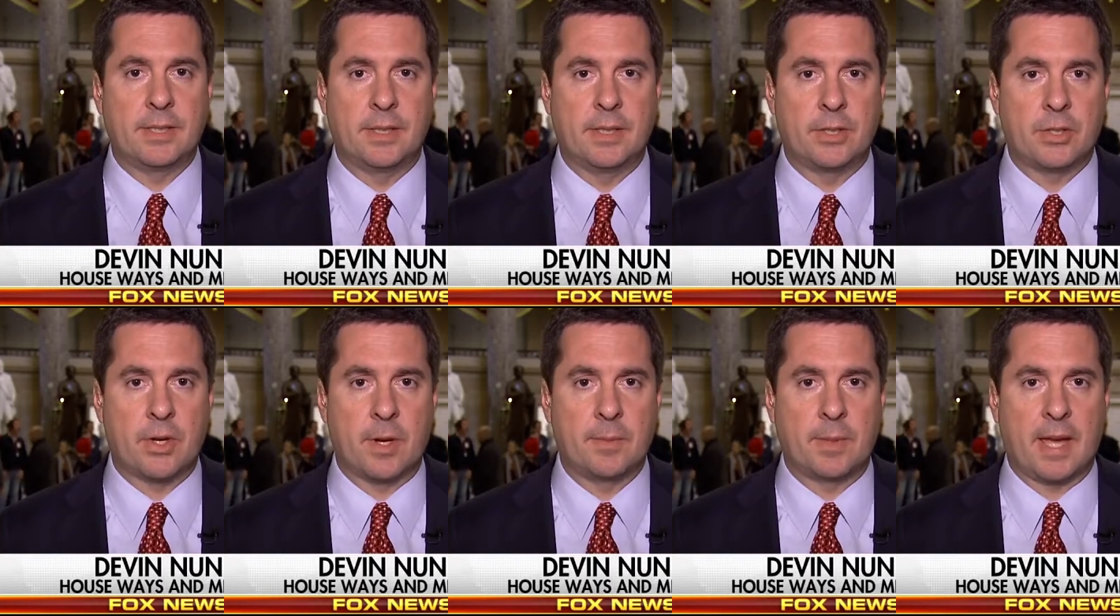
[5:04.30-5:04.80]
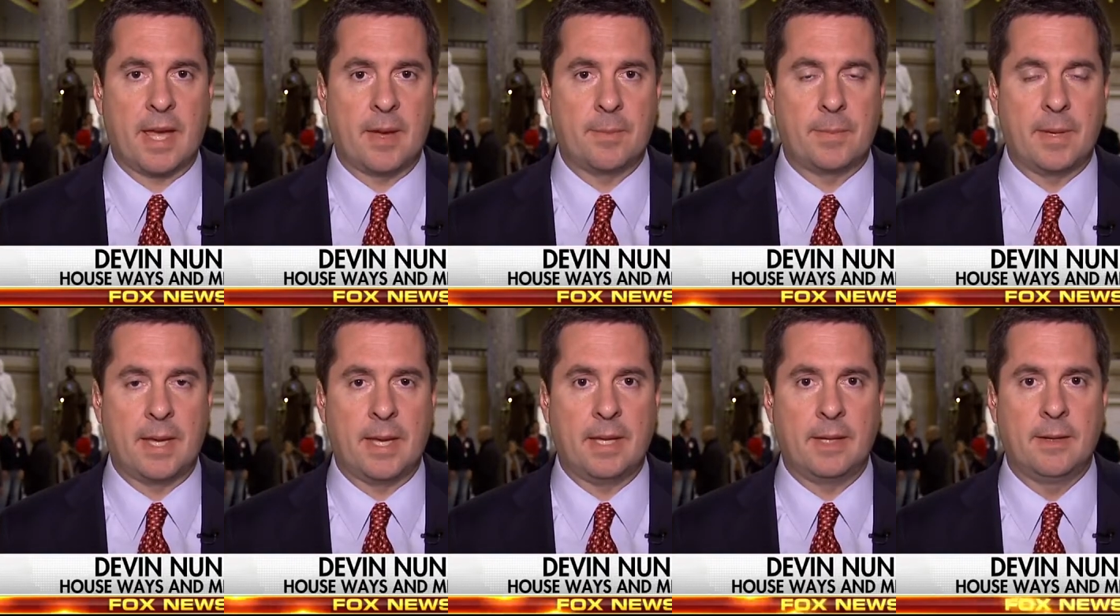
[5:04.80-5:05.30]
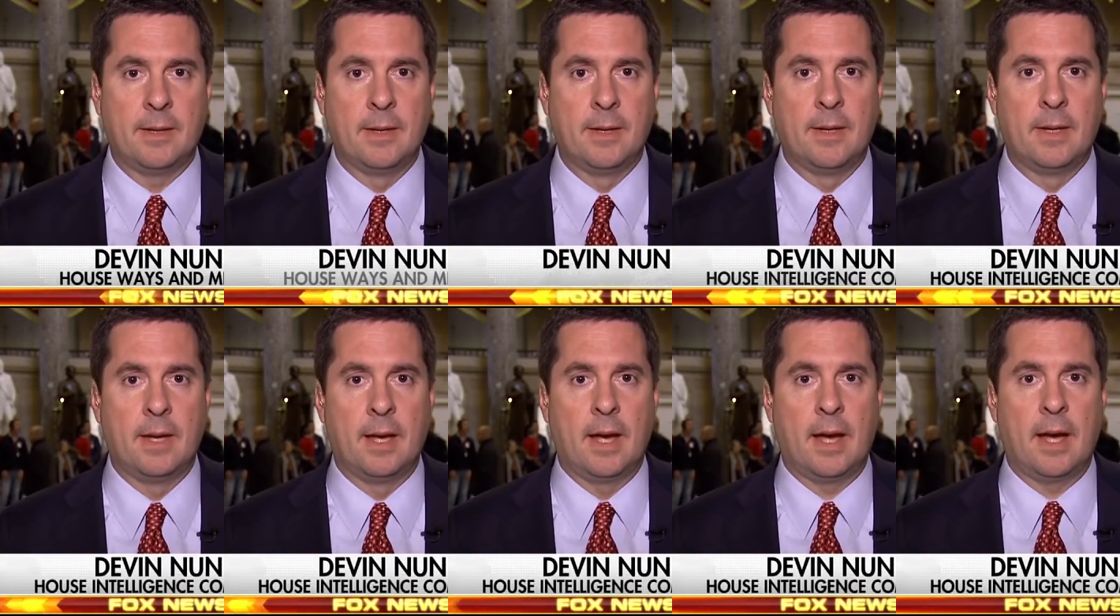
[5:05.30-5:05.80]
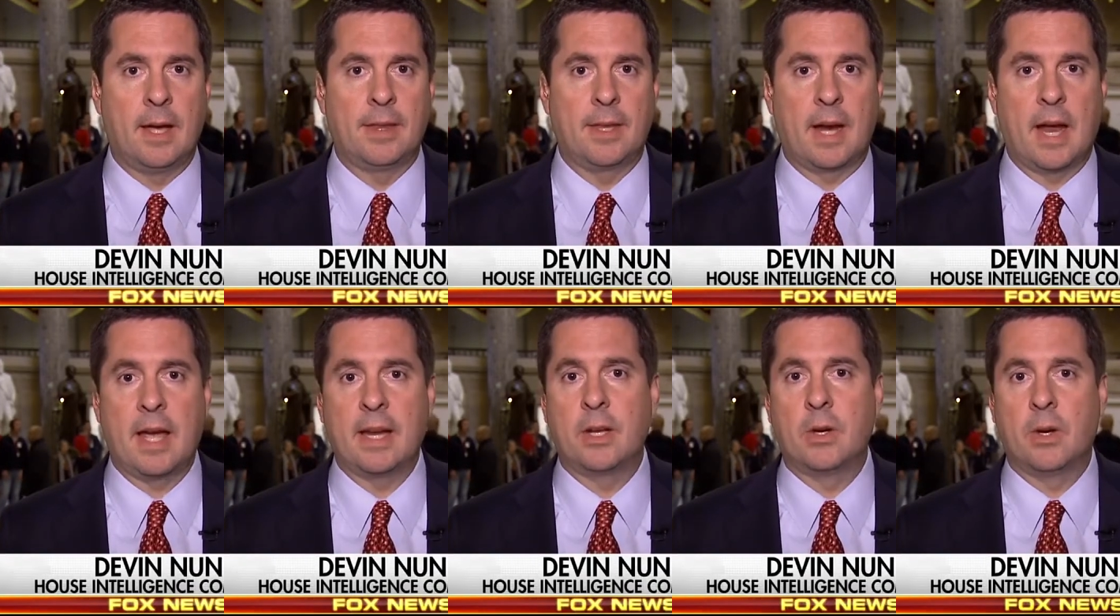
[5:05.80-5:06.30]
the Trump campaign
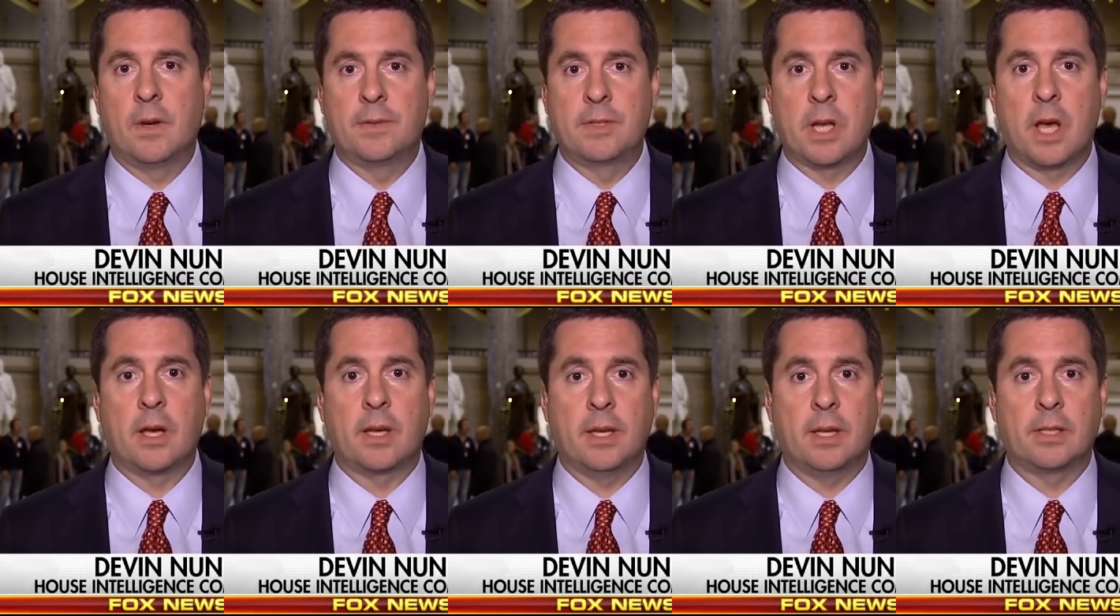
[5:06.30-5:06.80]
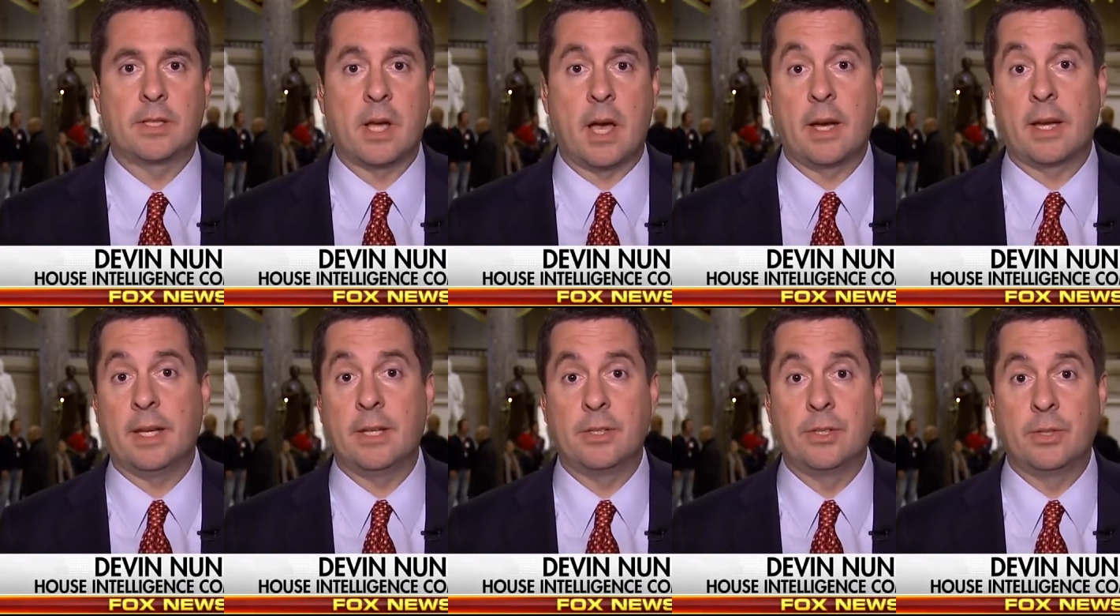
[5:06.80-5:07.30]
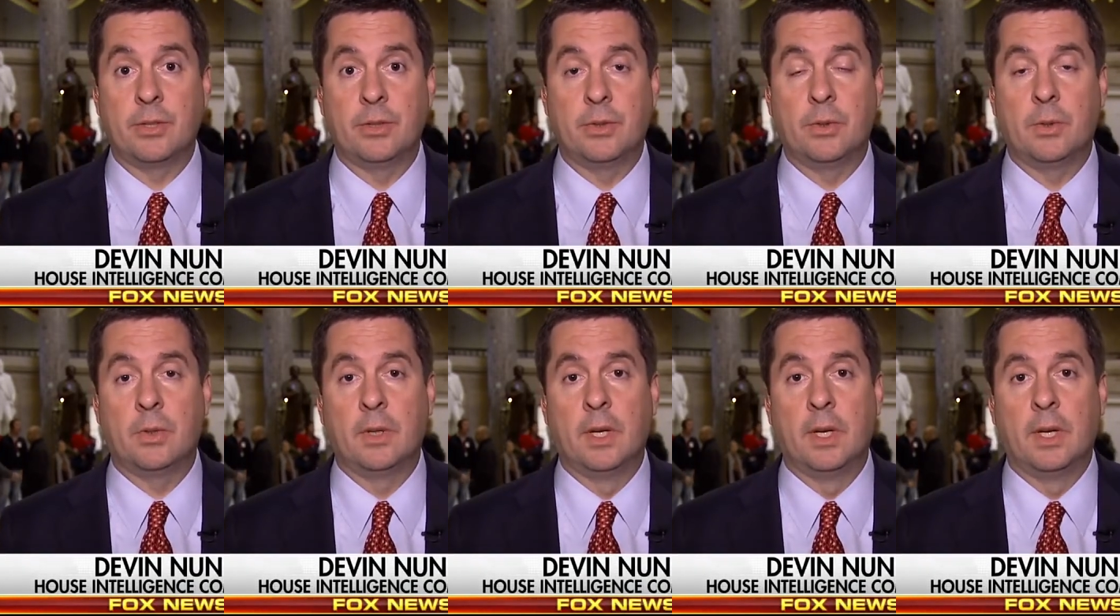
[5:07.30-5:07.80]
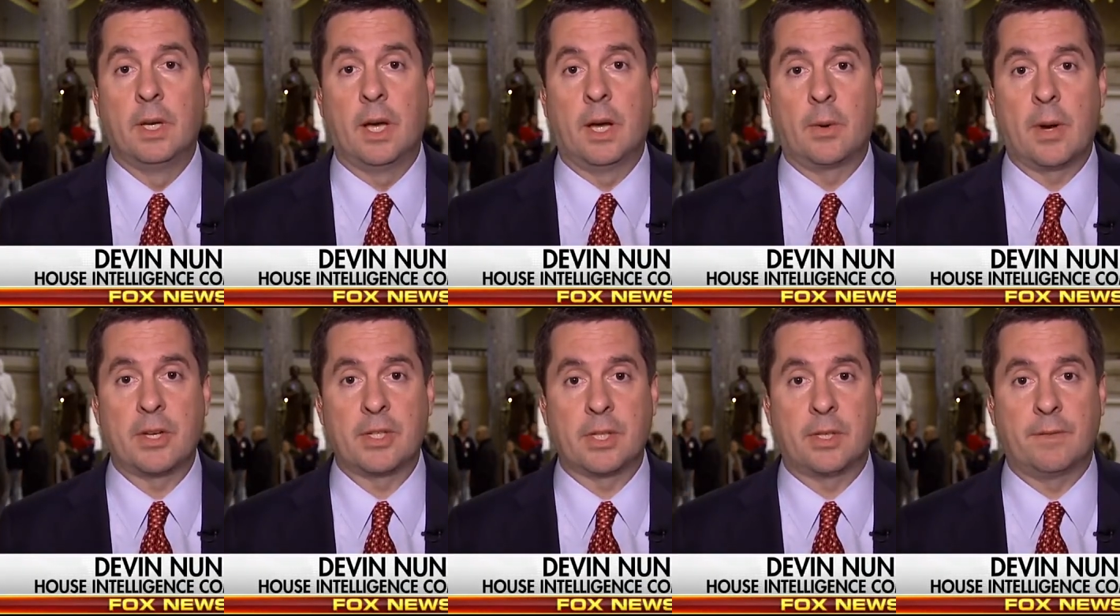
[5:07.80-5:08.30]
that I know of talking to
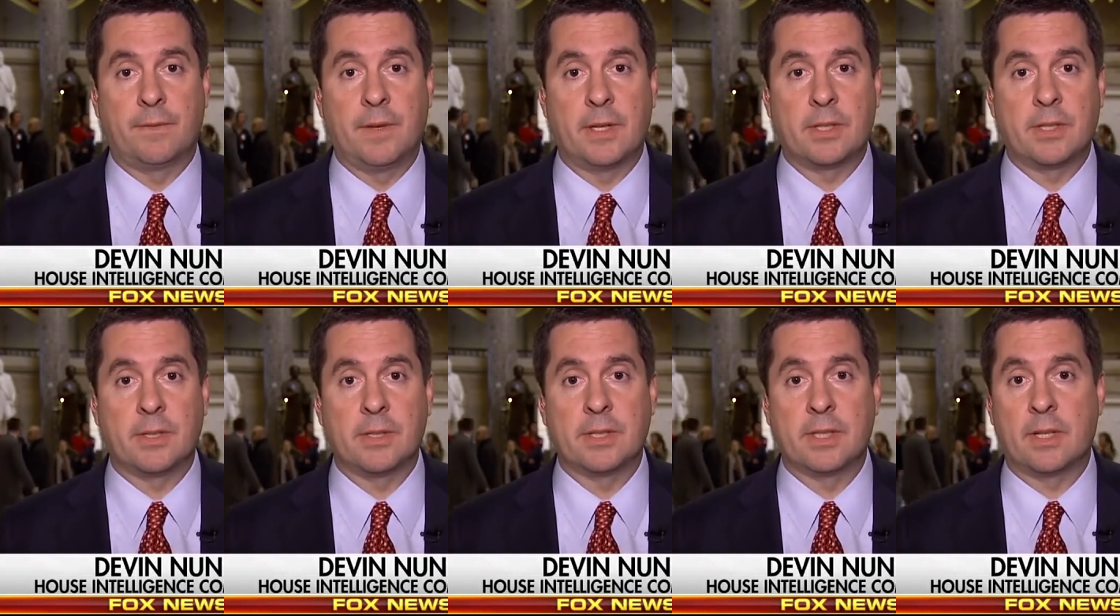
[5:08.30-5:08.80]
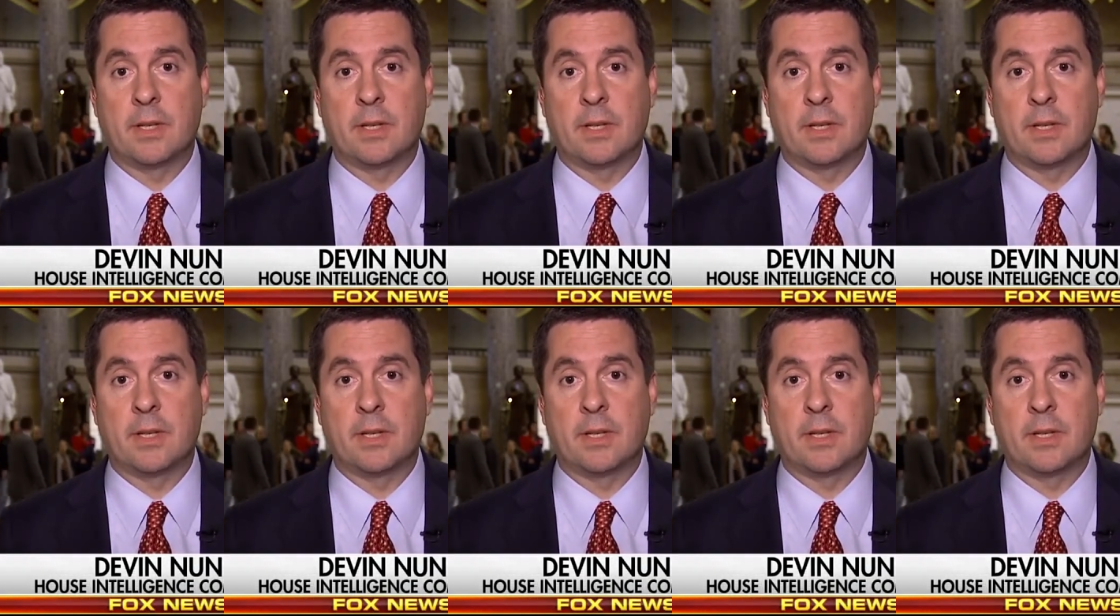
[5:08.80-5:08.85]
Russian officials.